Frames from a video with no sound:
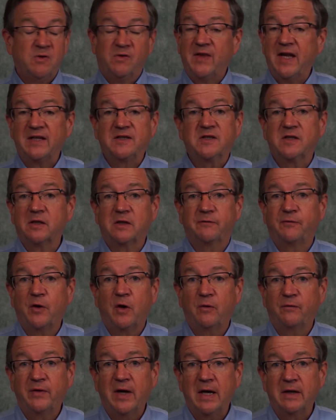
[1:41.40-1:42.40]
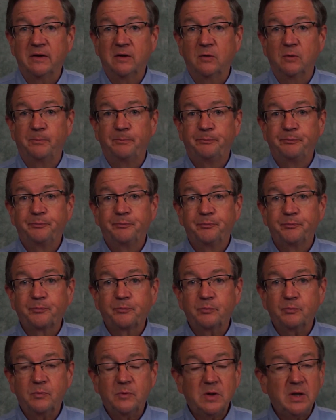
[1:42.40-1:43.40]
that's the default value.
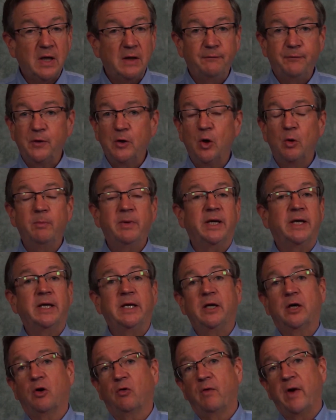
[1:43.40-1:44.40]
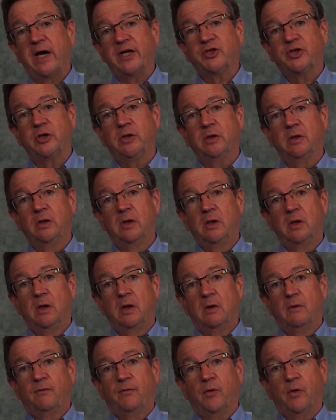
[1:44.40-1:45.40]
If you don't make any correction
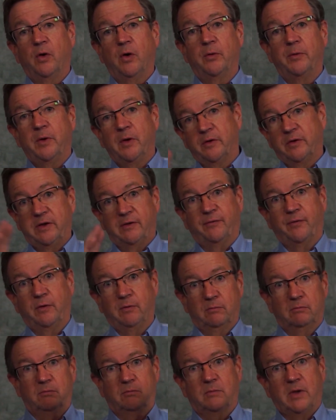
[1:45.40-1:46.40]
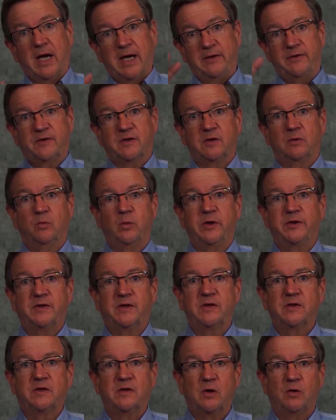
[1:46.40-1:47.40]
for different heights and
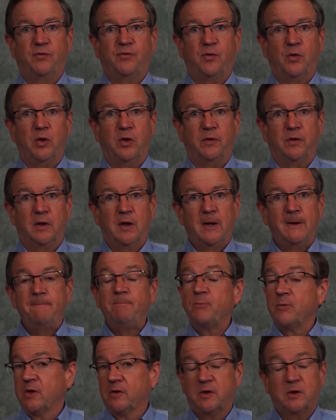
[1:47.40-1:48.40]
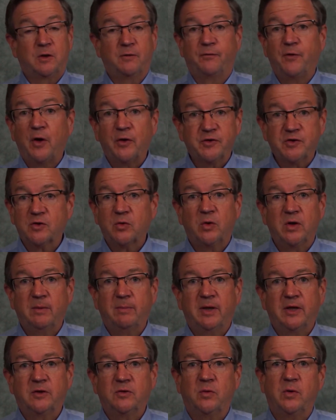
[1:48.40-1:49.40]
widths and so forth, the default's 20
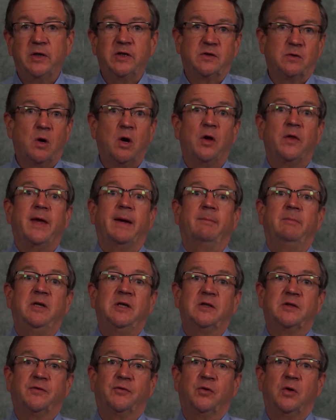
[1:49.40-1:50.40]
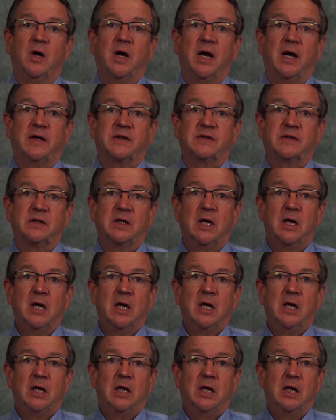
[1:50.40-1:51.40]
by 20. So all that means for us
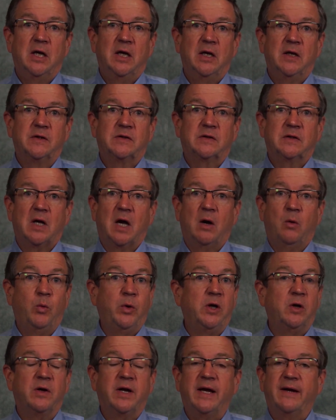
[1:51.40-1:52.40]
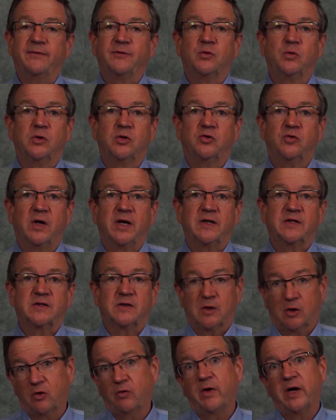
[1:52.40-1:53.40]
is we don't have to address
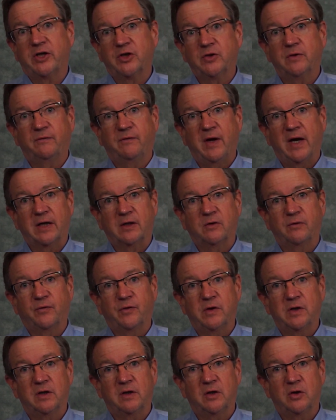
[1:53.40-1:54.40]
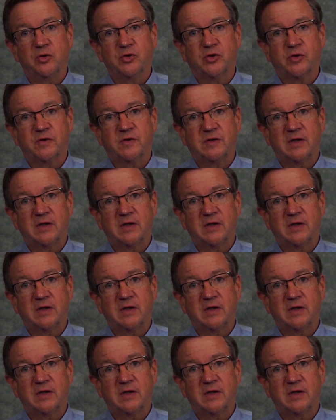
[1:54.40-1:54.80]
the correction factor for the enclosure